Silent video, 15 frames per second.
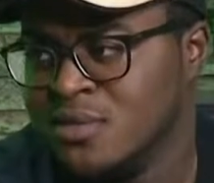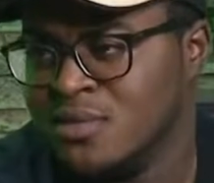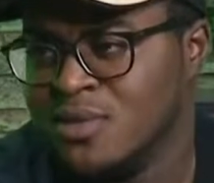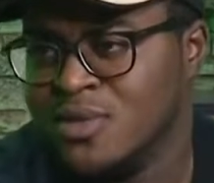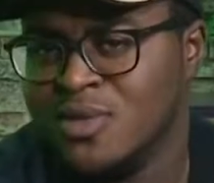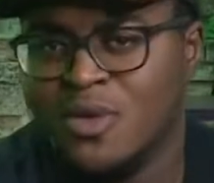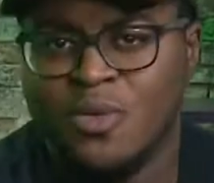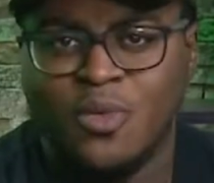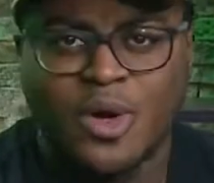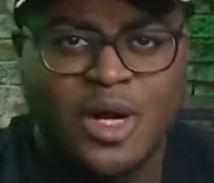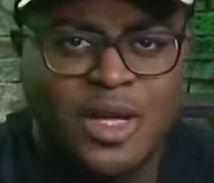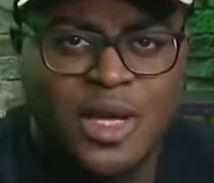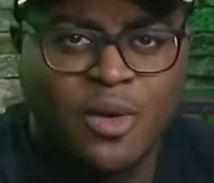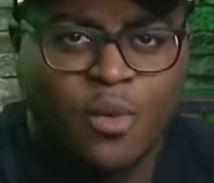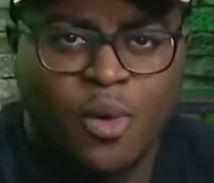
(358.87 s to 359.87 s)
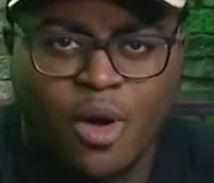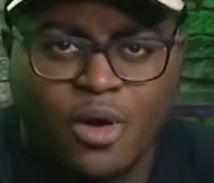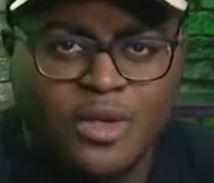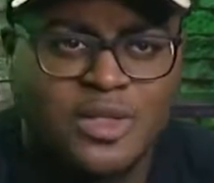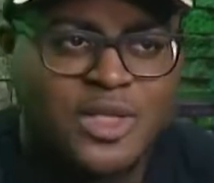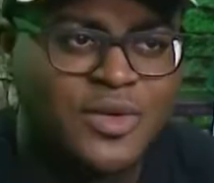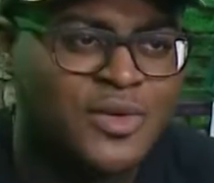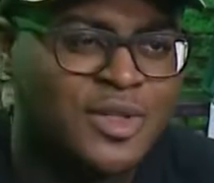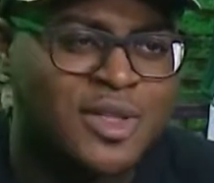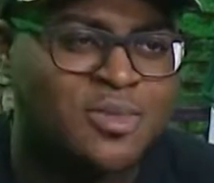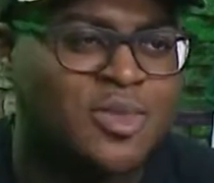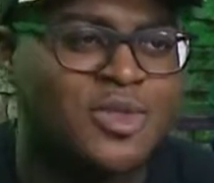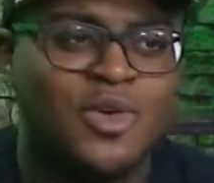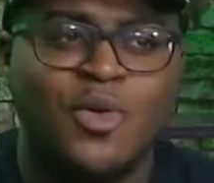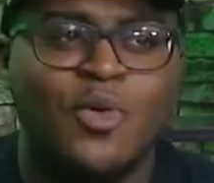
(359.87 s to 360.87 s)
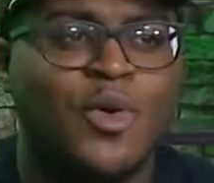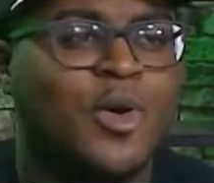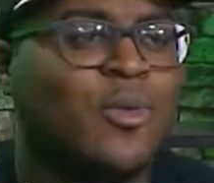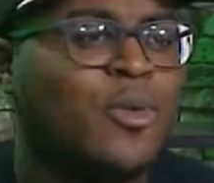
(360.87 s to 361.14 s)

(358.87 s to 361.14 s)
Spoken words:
We're going to hit walls here and there, but don't worry.